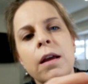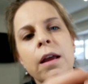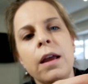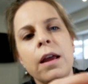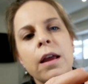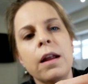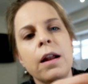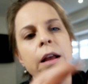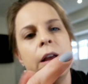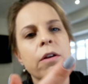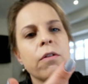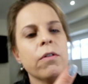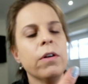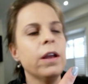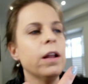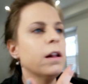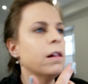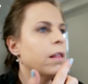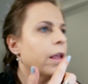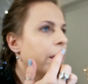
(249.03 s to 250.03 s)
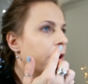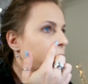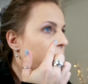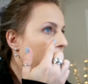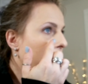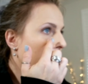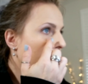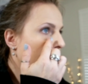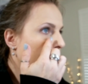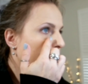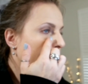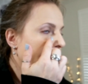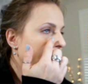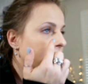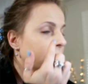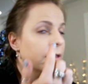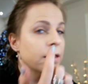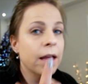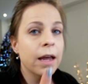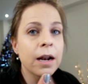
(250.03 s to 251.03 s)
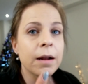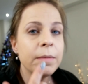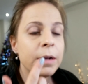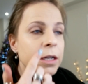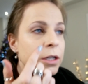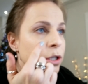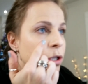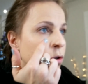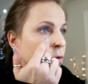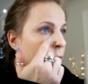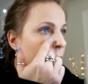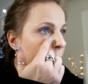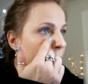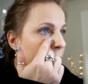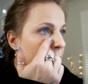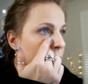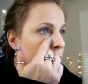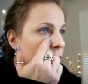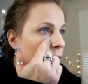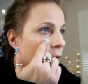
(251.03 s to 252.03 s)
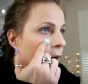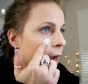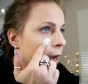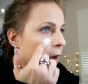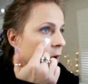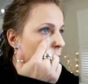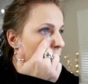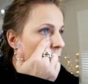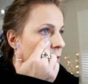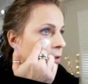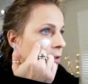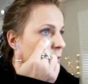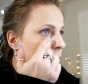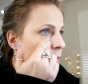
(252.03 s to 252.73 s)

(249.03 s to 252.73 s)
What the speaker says: and I create a lighter mix. Then I'm gonna do like triangles.